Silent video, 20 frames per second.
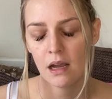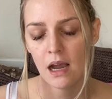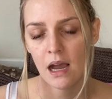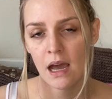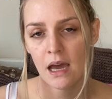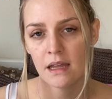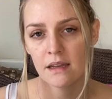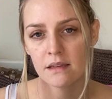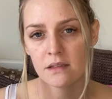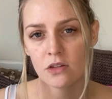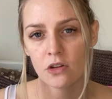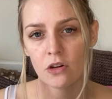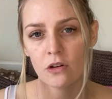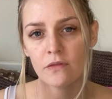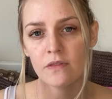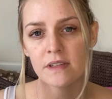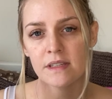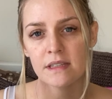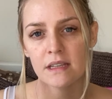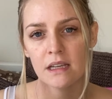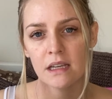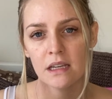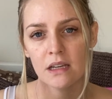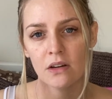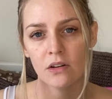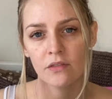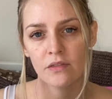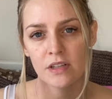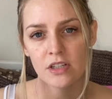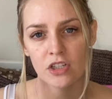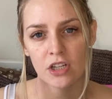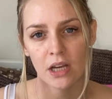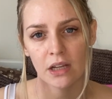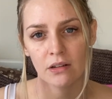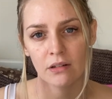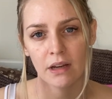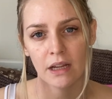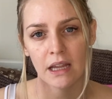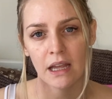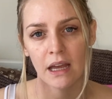And obviously on this
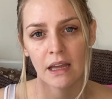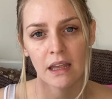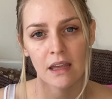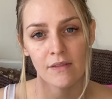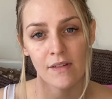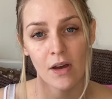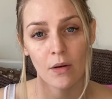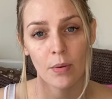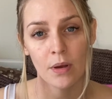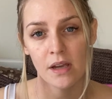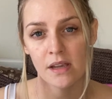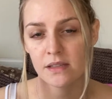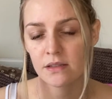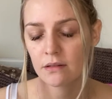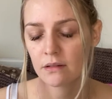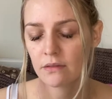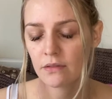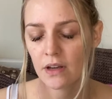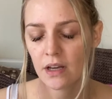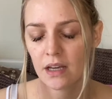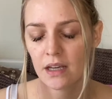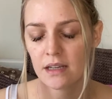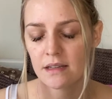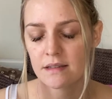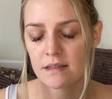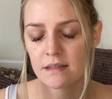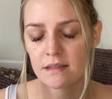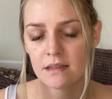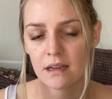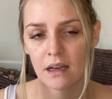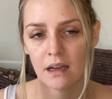channel, I can't give out personal advice.